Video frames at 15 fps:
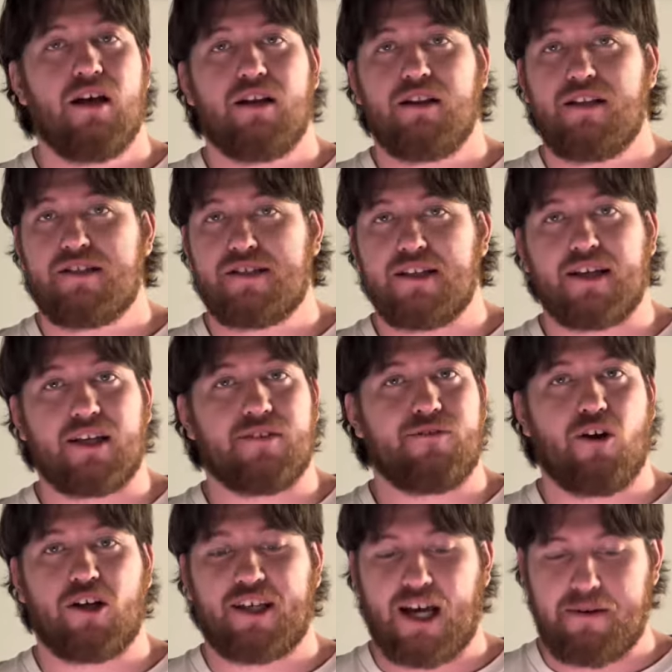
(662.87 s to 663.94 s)
listening,
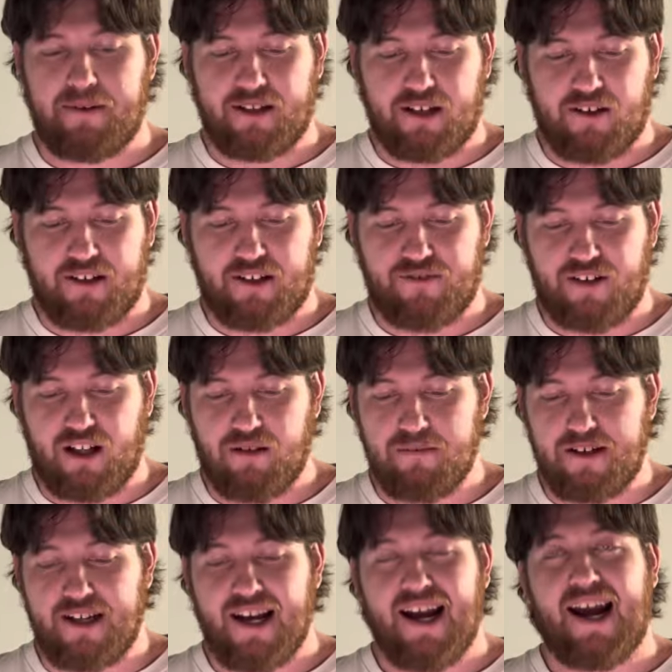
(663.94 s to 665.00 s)
vocabulary development,